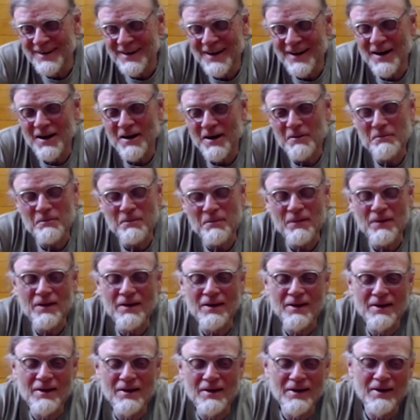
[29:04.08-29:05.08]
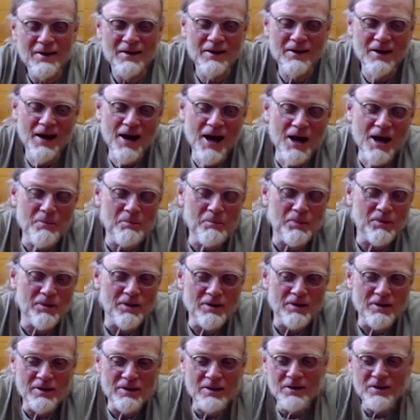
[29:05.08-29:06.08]
An
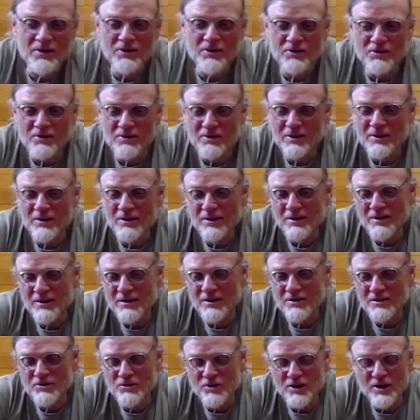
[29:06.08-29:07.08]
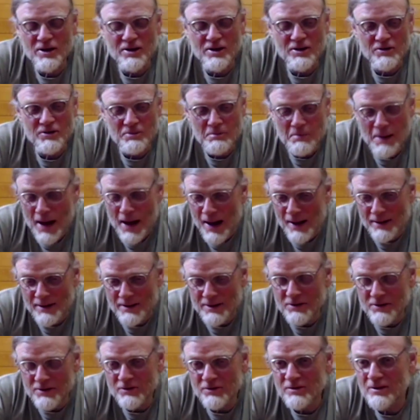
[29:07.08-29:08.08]
apple is in the genus
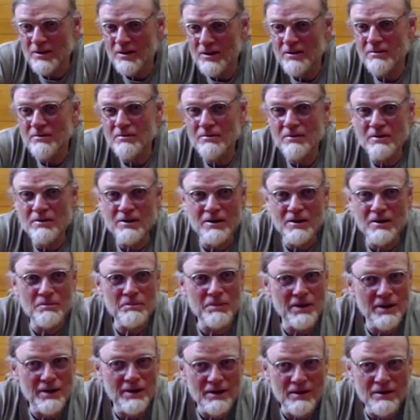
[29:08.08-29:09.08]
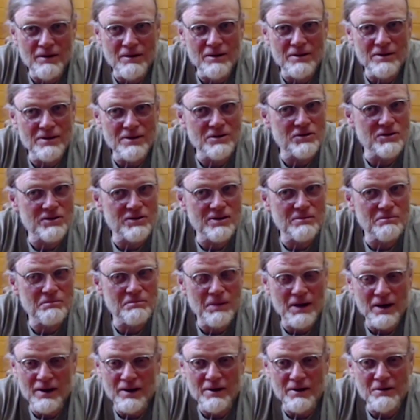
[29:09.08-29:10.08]
Malus, and a pear is in
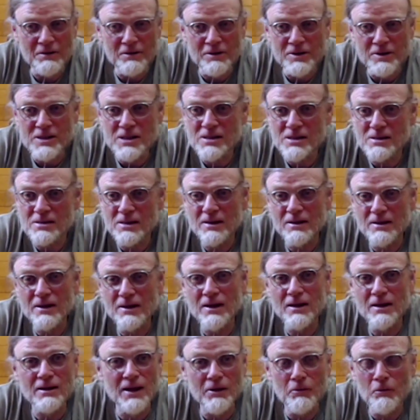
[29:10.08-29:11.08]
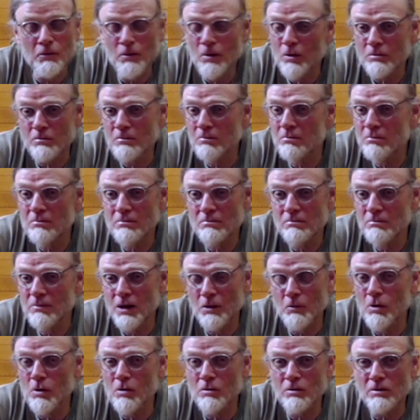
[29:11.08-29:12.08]
Pyrus, and they won't
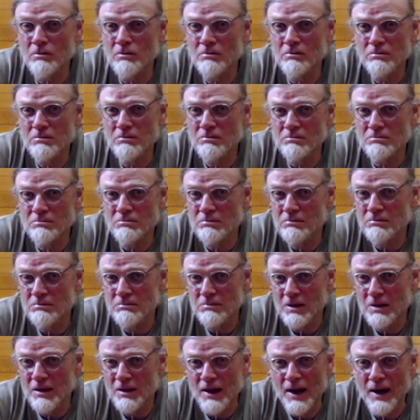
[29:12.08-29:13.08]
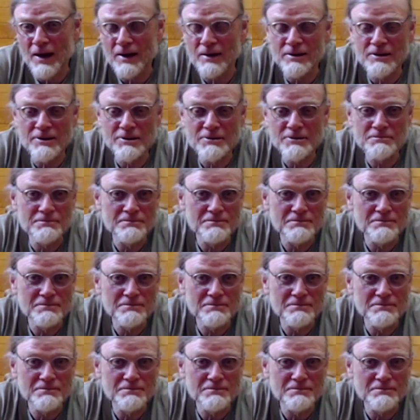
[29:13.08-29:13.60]
connect.